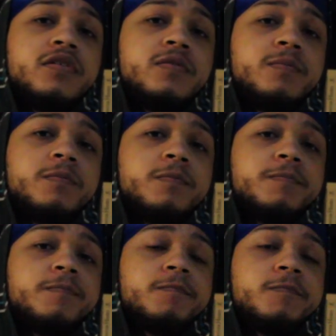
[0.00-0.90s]
And
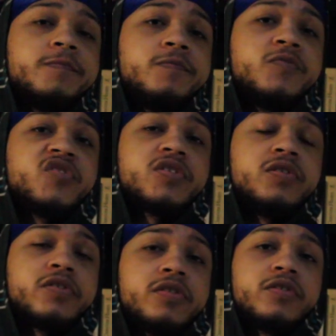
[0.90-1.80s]

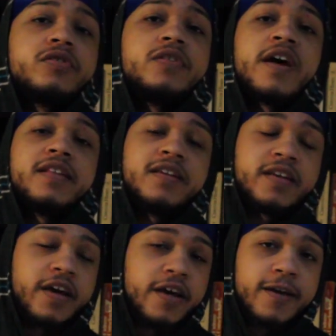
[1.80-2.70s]
just looking
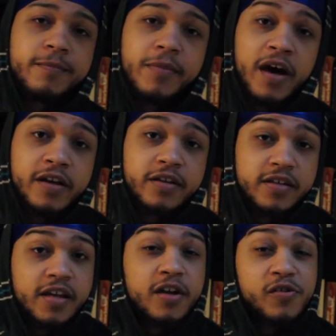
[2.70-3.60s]
at the game, I
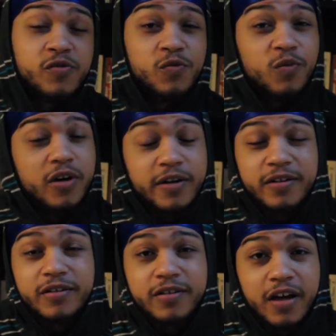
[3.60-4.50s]
didn't care who
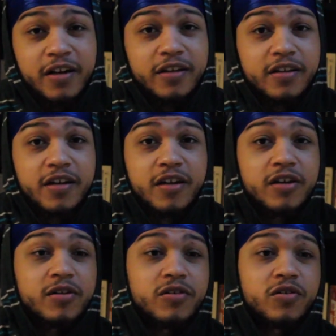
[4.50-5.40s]
won. I didn't
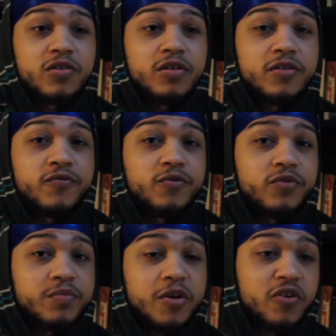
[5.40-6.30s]
care if
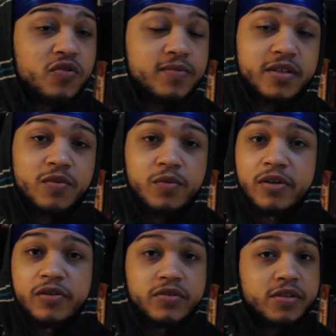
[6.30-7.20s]
it was Mahomes
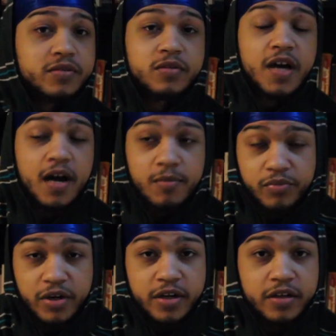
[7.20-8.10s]
that won or
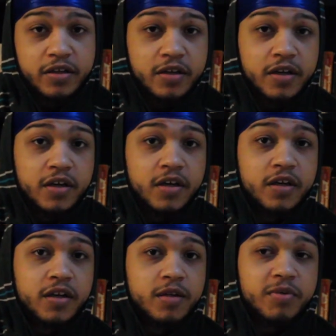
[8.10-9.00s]
Tom Brady,
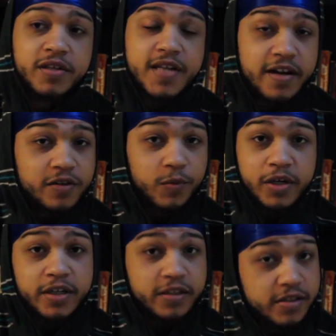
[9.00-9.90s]
because I
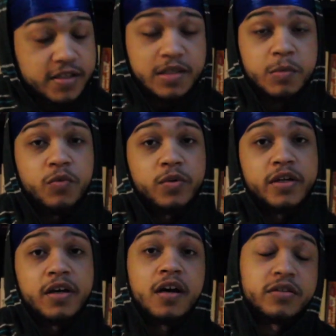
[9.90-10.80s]
didn't want either team to
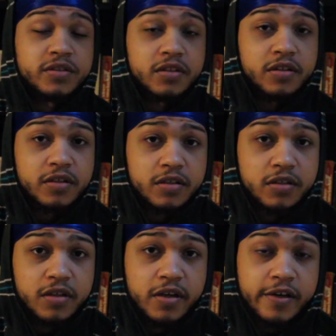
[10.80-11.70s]
win,
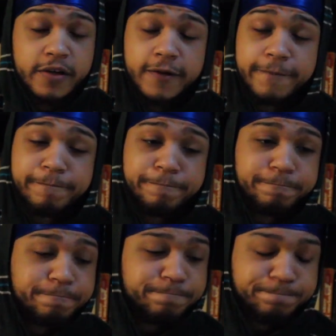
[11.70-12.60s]
honestly.
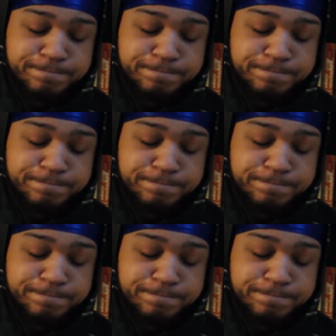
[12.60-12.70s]
And